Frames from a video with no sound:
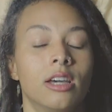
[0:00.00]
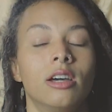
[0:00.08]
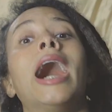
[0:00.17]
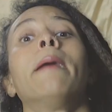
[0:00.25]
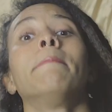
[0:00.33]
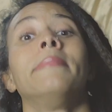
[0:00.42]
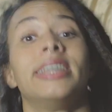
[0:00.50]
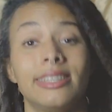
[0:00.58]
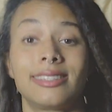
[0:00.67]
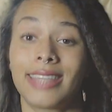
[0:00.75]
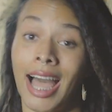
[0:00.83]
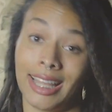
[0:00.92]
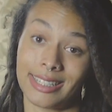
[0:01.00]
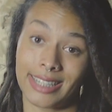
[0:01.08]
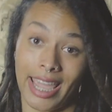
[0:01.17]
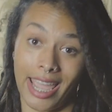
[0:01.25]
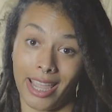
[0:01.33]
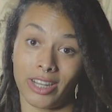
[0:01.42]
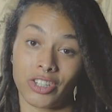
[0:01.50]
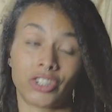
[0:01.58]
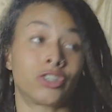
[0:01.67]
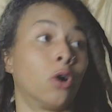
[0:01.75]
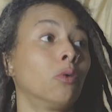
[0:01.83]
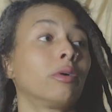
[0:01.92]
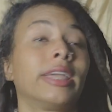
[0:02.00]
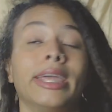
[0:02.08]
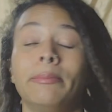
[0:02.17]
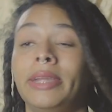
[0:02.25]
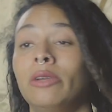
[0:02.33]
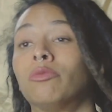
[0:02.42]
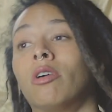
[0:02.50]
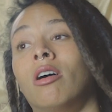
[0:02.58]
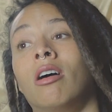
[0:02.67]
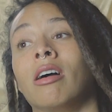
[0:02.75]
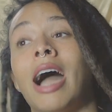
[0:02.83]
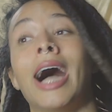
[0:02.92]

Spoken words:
I miss that stage. Don't get me wrong.